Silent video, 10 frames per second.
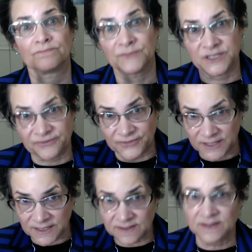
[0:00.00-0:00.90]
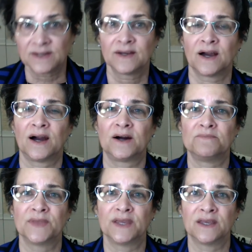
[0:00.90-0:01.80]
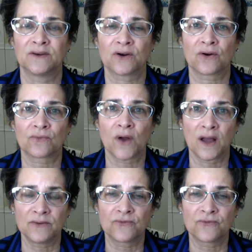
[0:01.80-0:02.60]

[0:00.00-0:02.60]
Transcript: defeated in her run